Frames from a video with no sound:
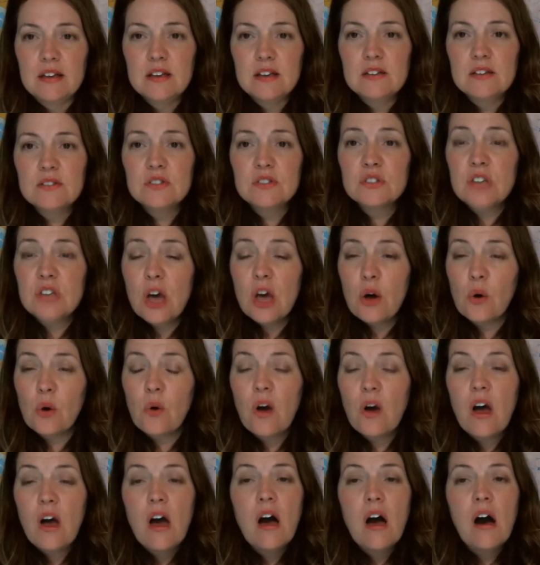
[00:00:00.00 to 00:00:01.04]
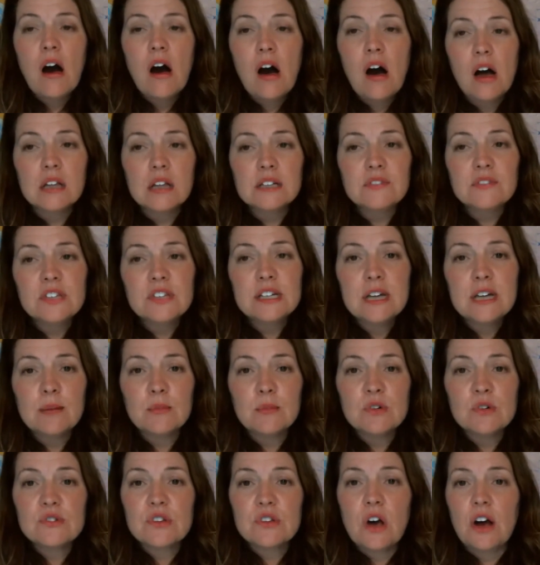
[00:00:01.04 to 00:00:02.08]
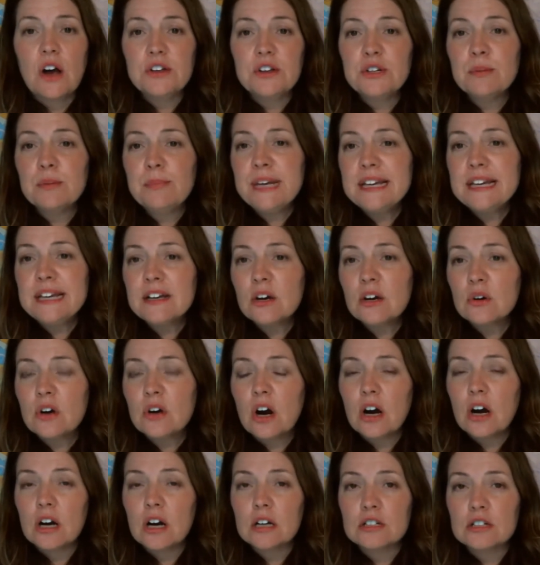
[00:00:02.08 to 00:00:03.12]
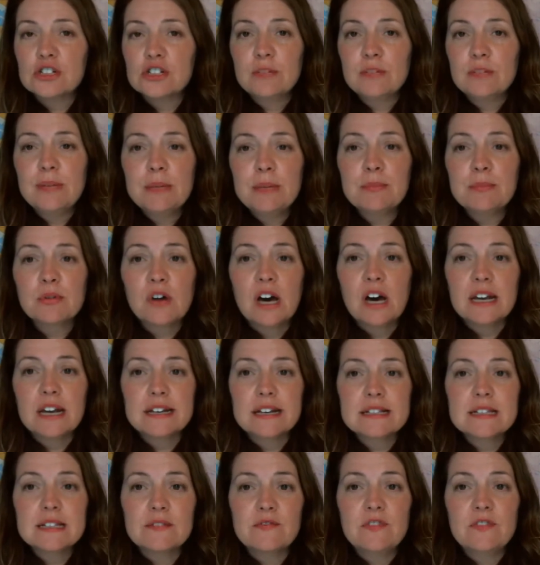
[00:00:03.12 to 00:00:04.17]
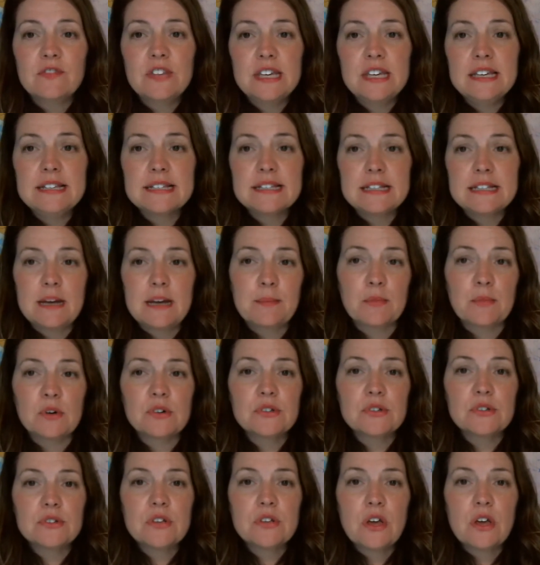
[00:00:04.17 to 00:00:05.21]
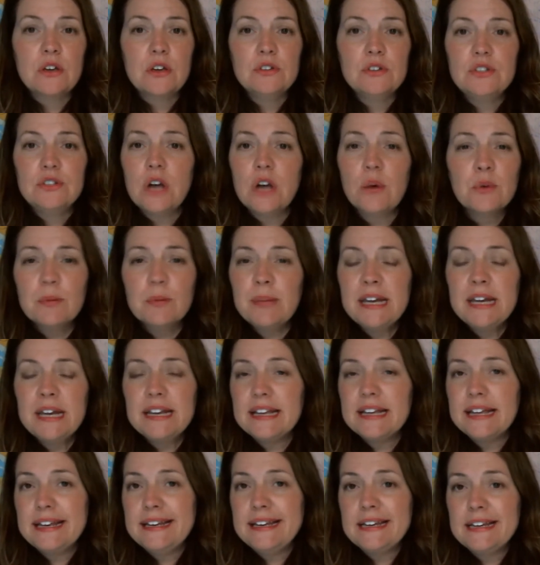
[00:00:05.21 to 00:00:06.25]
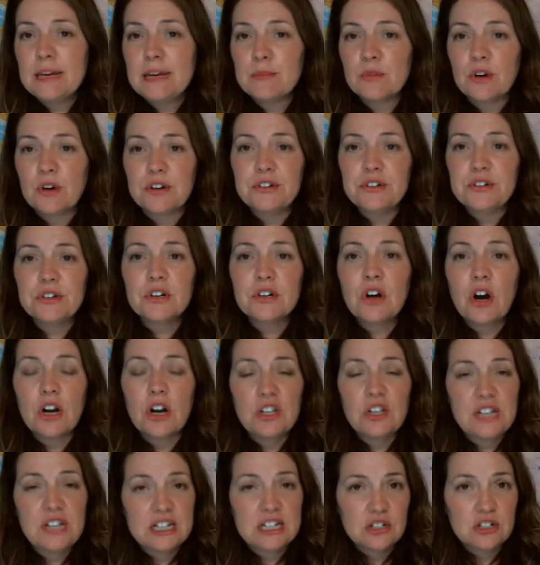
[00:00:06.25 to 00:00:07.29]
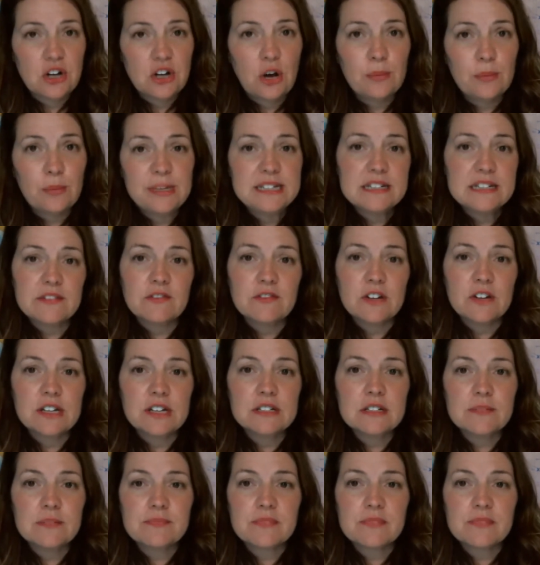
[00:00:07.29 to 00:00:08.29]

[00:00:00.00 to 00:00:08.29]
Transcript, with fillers: So, all of the numbers on your bingo card should be products of these numbers. Don't repeat any number on your card. They should all be different.